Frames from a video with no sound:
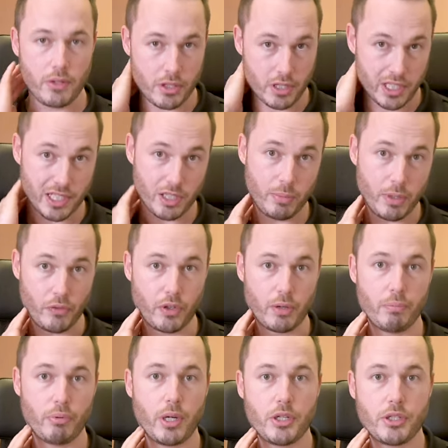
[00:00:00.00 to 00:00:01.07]
is a little bit of
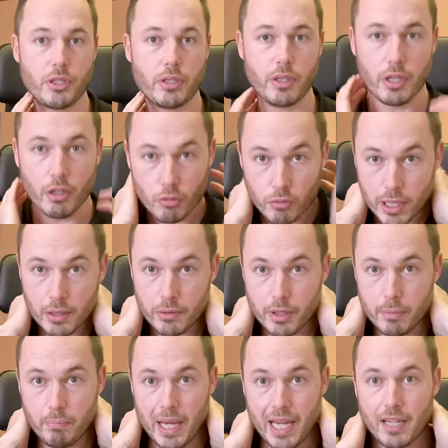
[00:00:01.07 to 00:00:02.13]
compression around
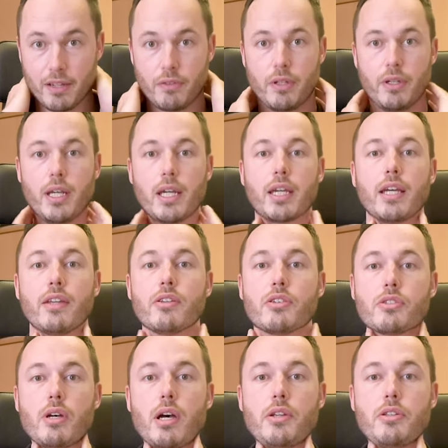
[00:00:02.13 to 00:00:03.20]
the back of the neck and the
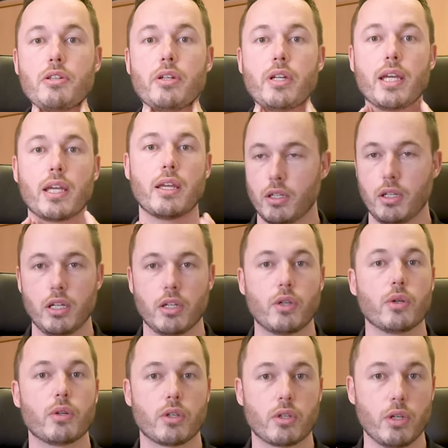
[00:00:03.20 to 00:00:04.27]
sides of the neck. It
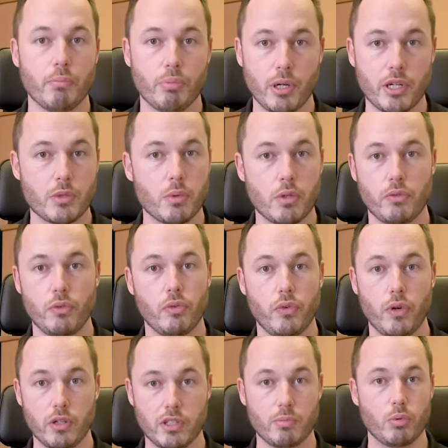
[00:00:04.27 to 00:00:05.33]
could compress one of your
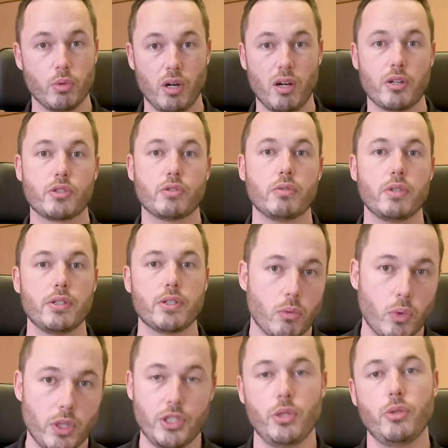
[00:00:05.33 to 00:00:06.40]
vertebral arteries,
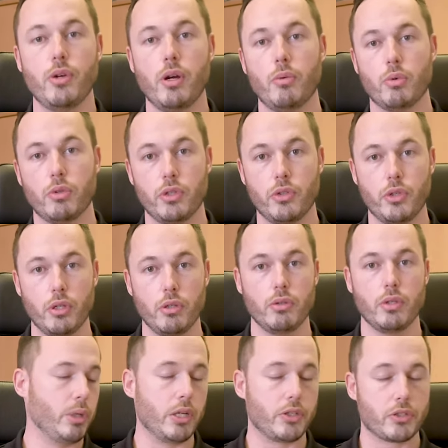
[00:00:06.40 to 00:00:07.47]
which you don't want to do.
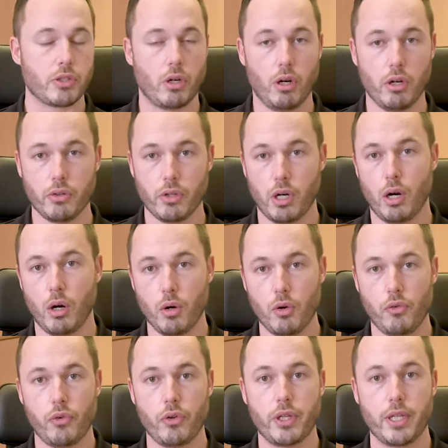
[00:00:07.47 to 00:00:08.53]
But on the whole,
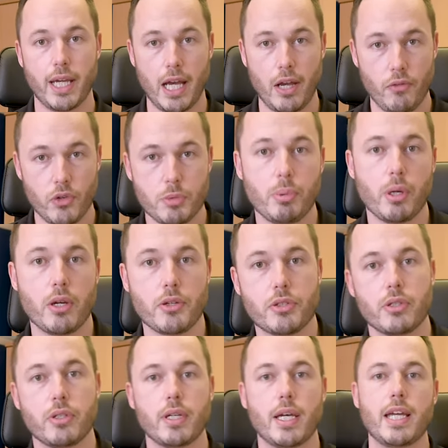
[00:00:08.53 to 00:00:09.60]
for the average
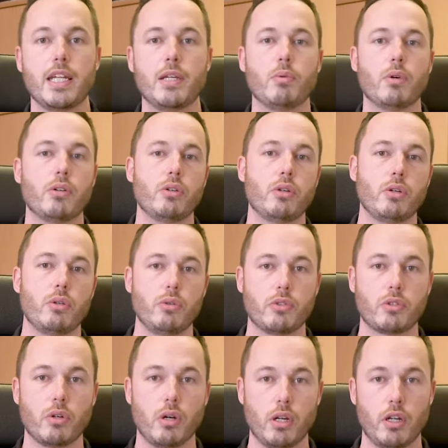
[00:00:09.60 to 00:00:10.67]
person, anyone
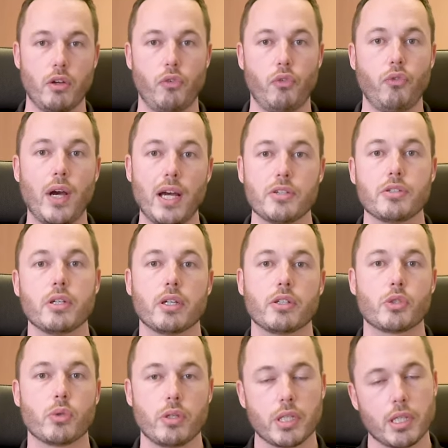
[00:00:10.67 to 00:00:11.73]
who's got a facet
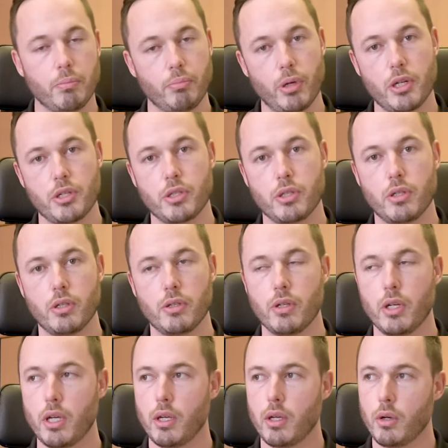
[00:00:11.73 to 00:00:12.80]
joint compression
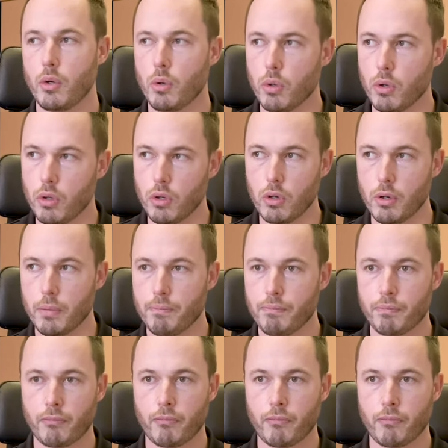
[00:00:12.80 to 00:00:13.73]
or